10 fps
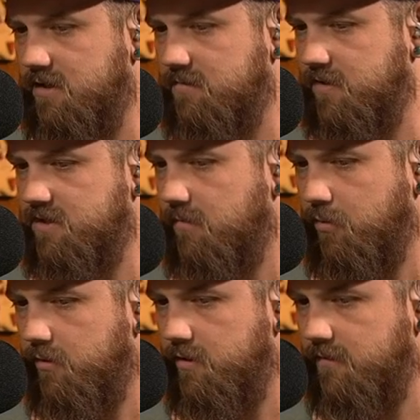Sanders, but to the
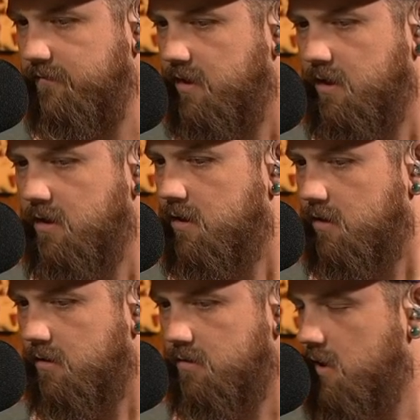point of
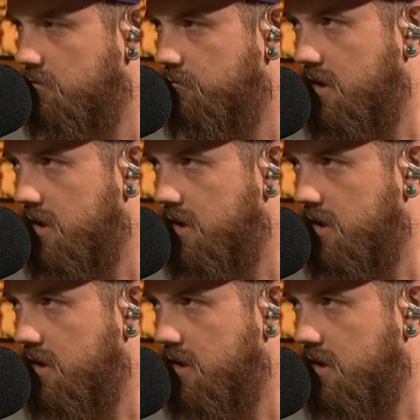you know,